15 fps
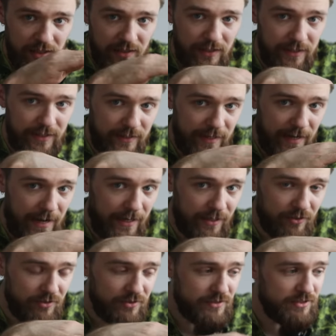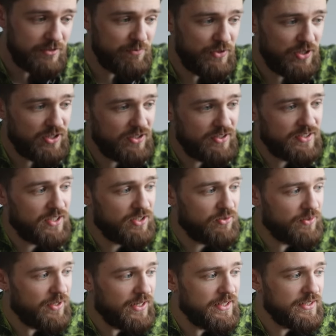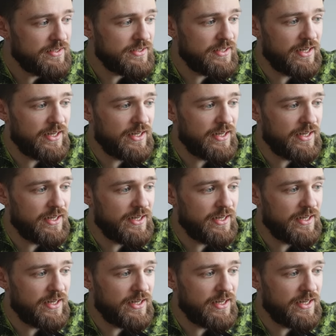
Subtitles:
like angles, because otherwise